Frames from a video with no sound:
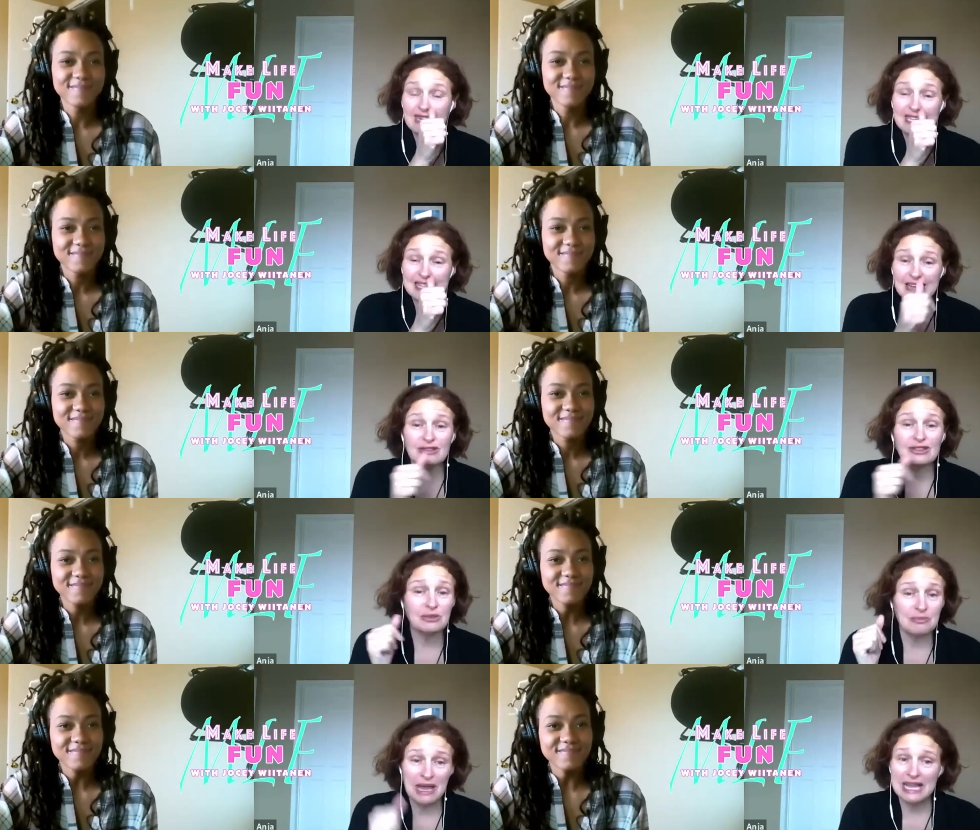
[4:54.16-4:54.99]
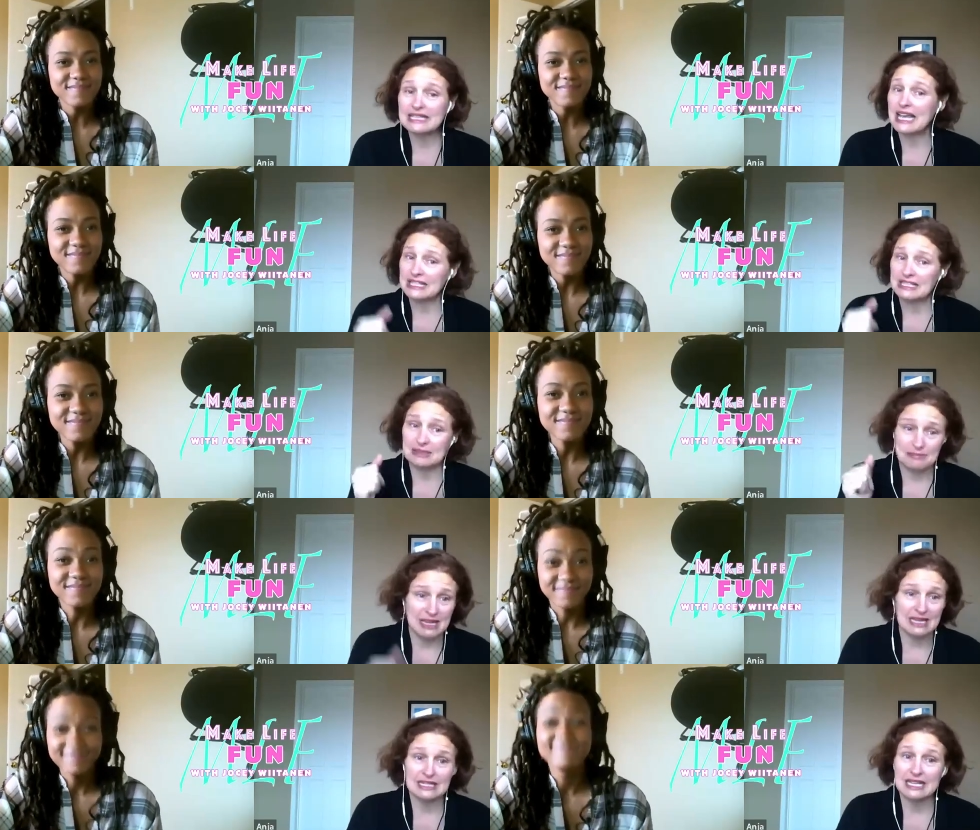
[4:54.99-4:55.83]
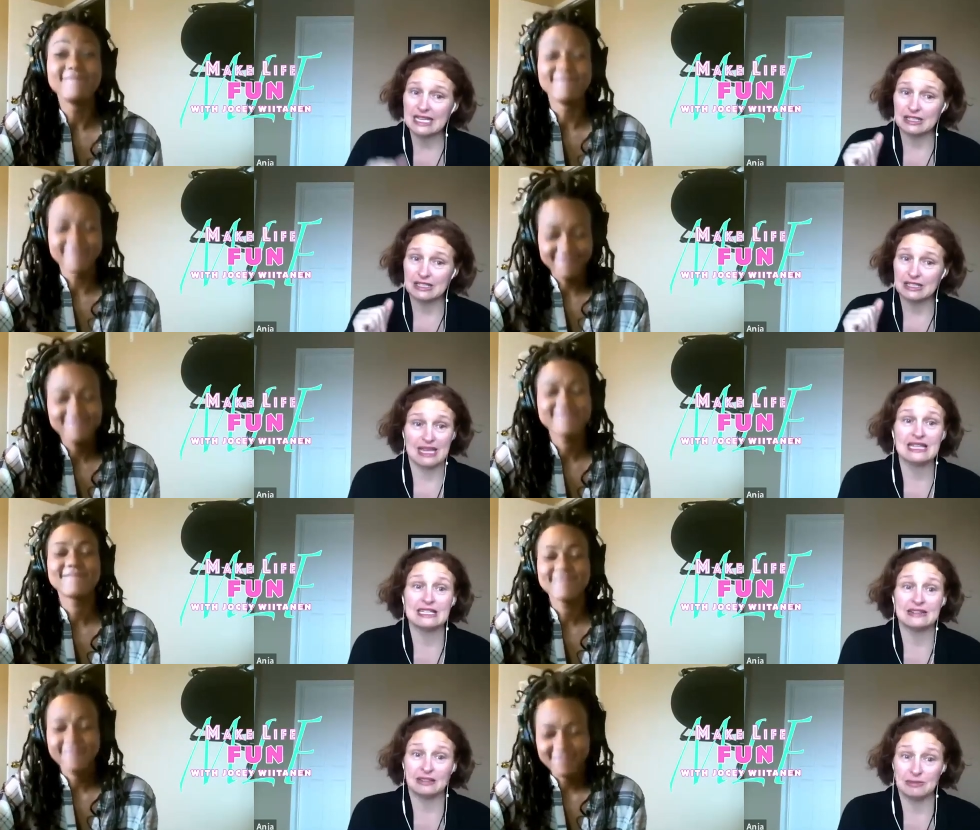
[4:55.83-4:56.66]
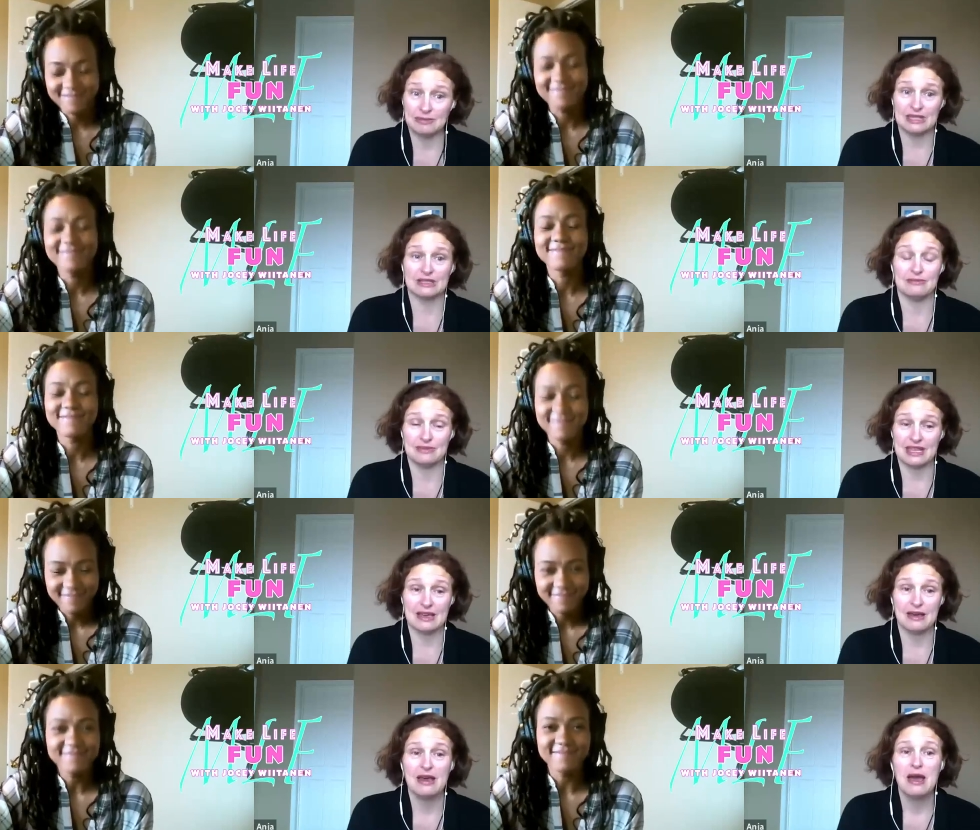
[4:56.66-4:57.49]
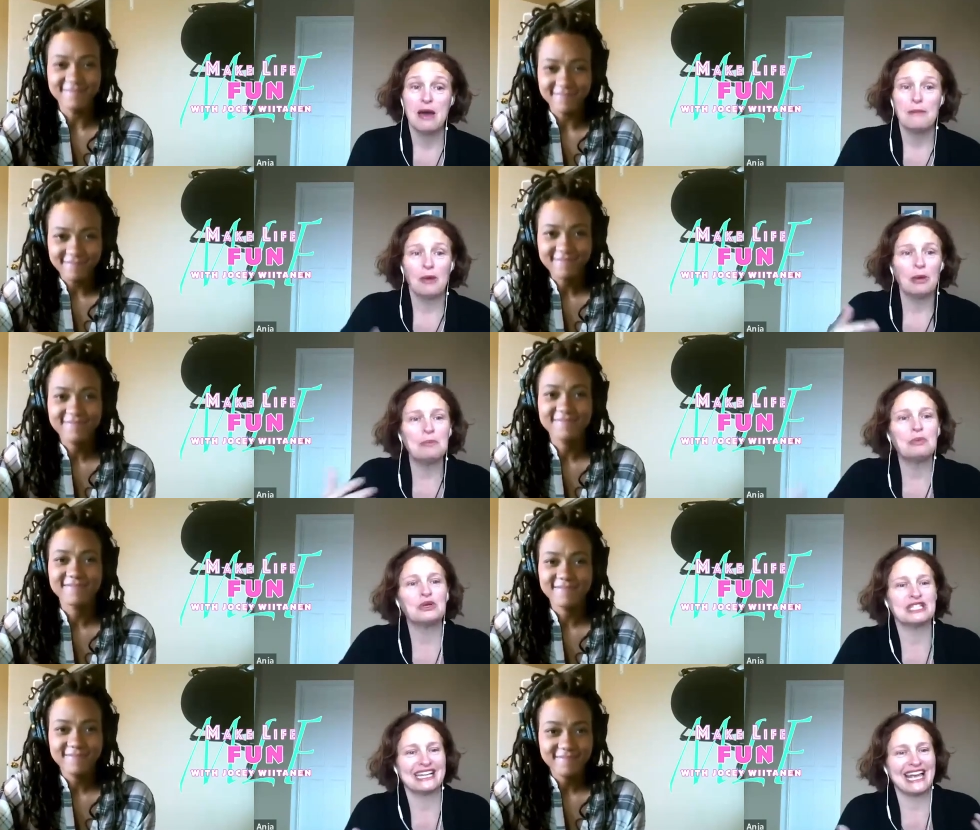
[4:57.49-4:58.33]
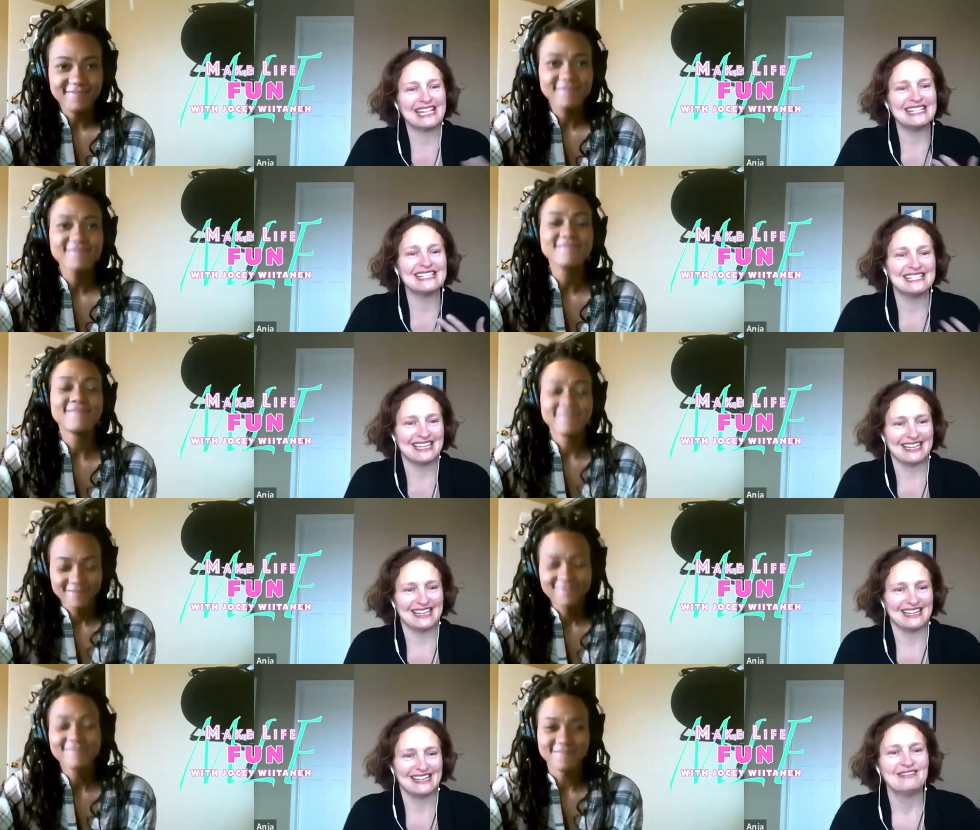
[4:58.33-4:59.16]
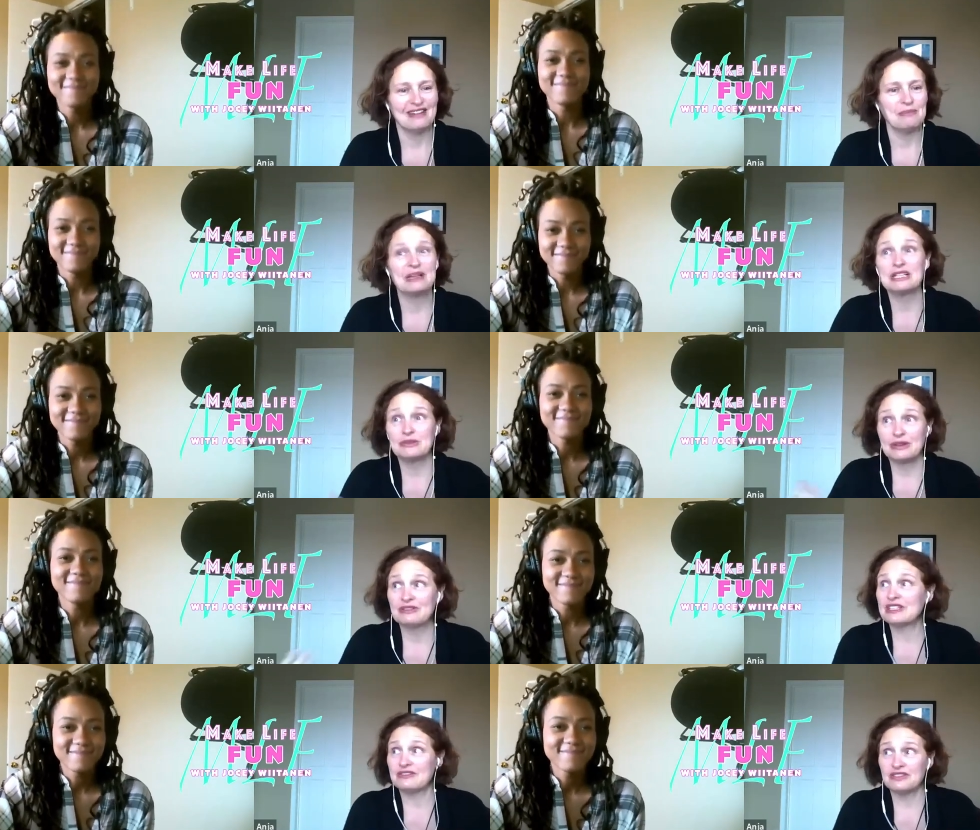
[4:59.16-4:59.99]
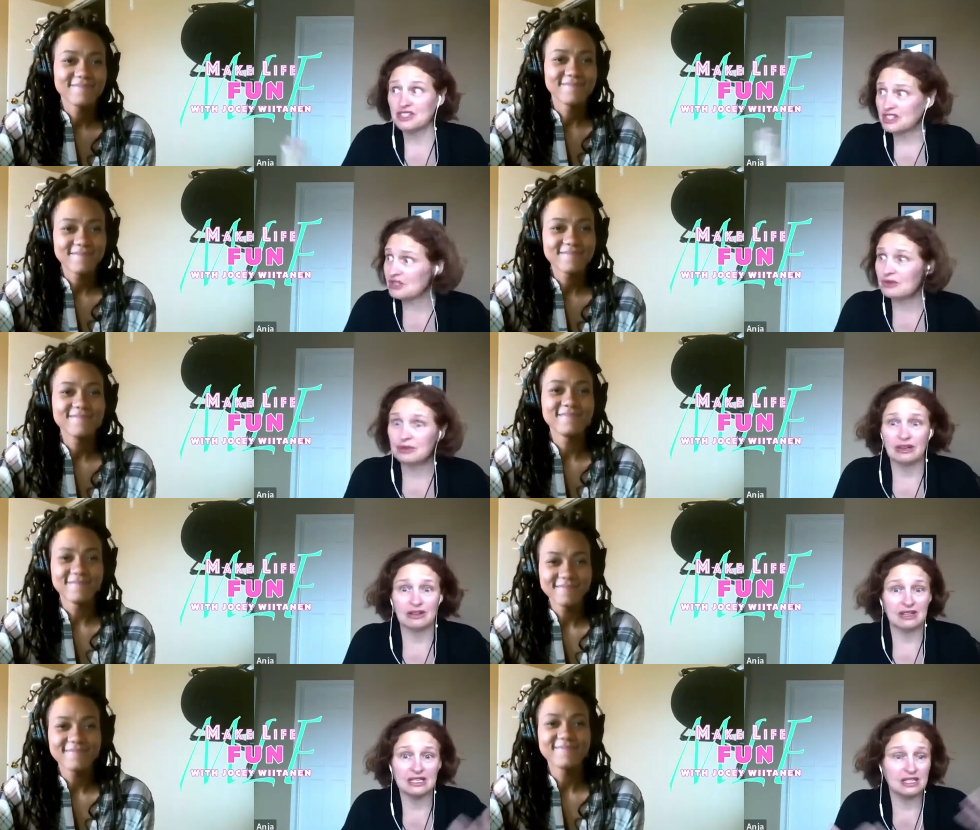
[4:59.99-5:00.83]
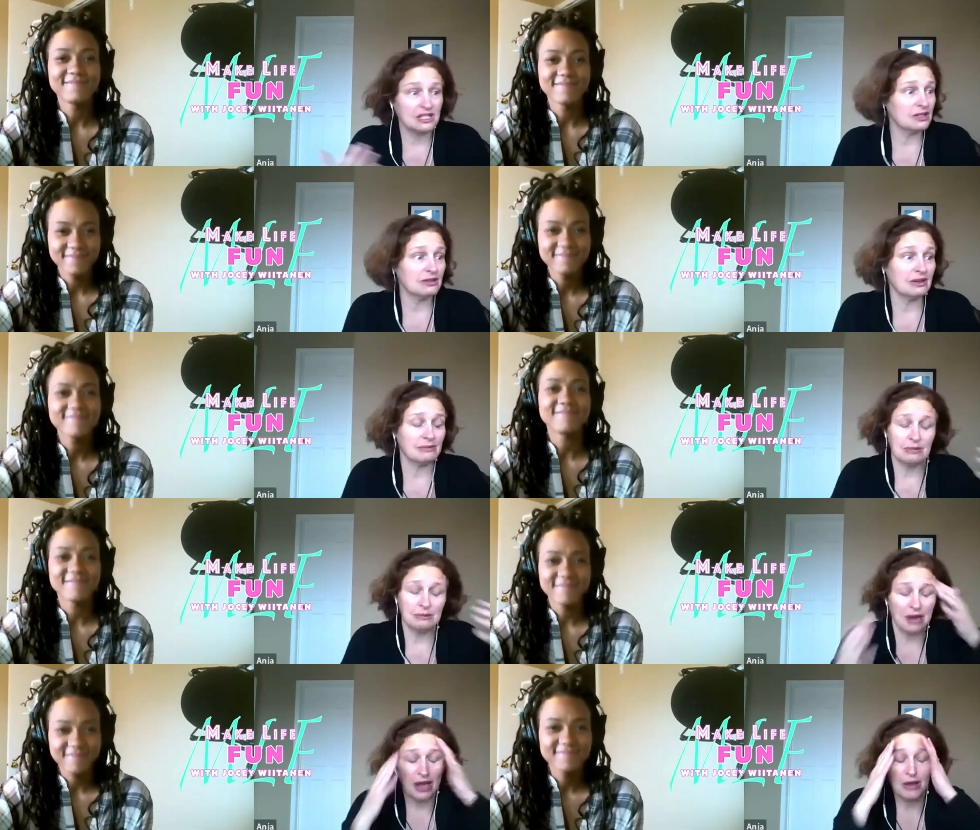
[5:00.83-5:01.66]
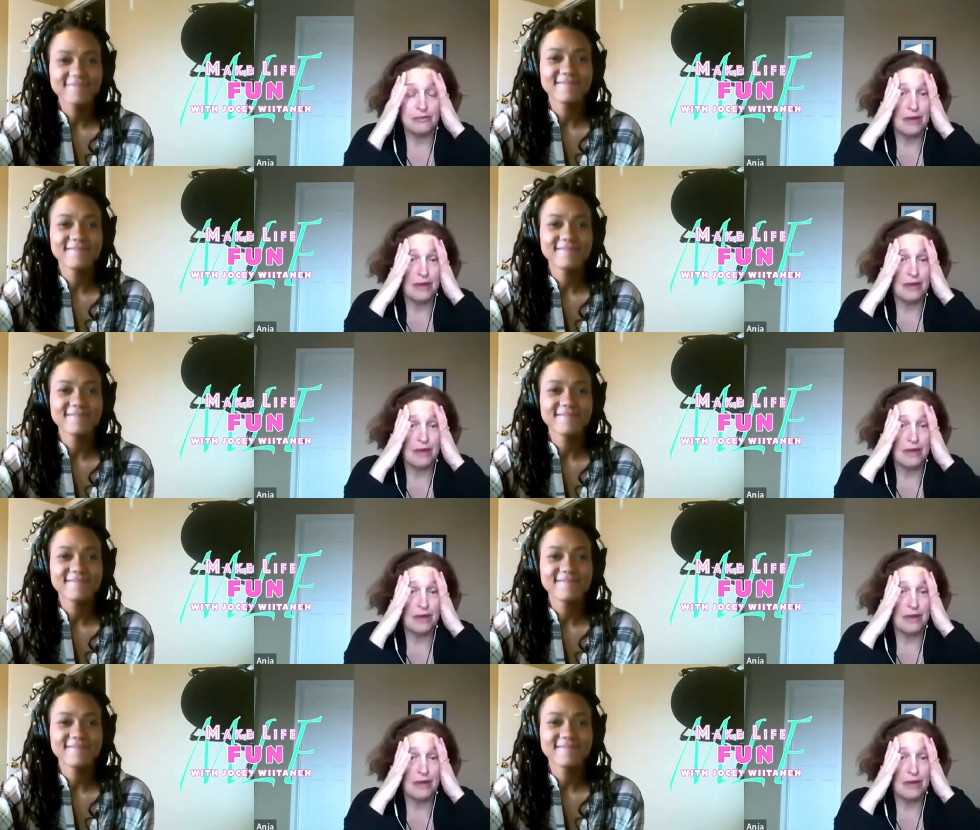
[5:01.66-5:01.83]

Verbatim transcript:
Speaker 1: really they'll demand it and demand it and demand it to meet them there, but we push against it. Right? Because we have stuff to do. We've got things to do. I want my own